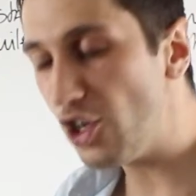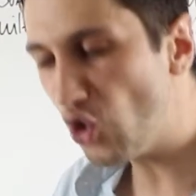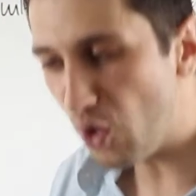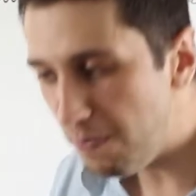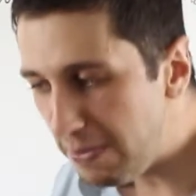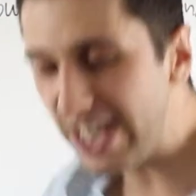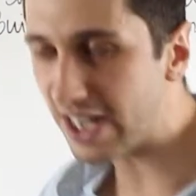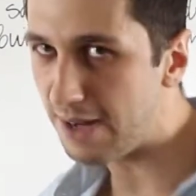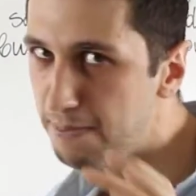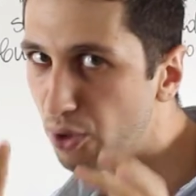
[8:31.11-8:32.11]
you
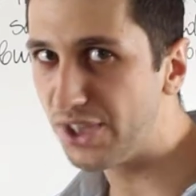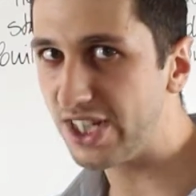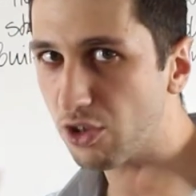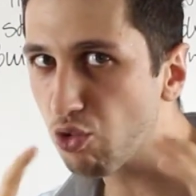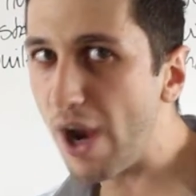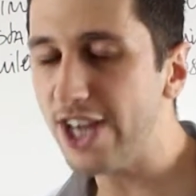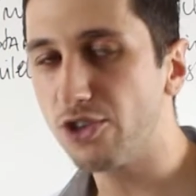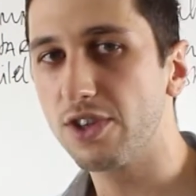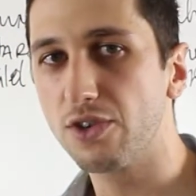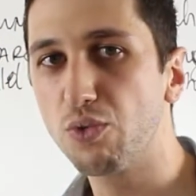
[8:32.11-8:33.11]
immediately build this
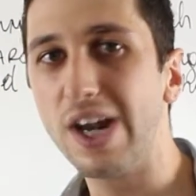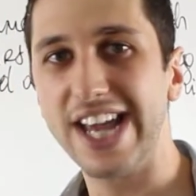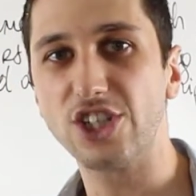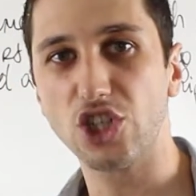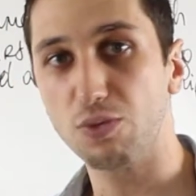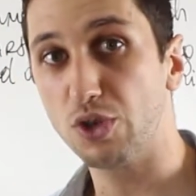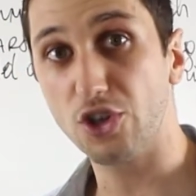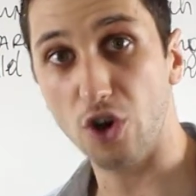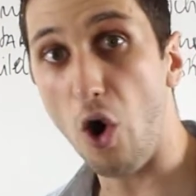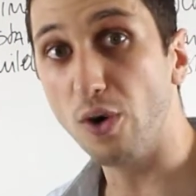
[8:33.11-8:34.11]
great relationship with
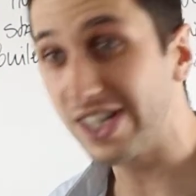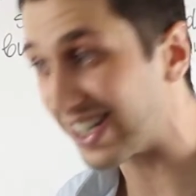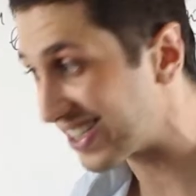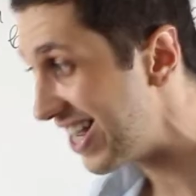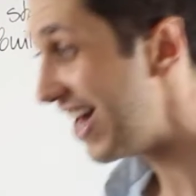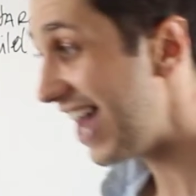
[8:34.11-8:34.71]
your audience.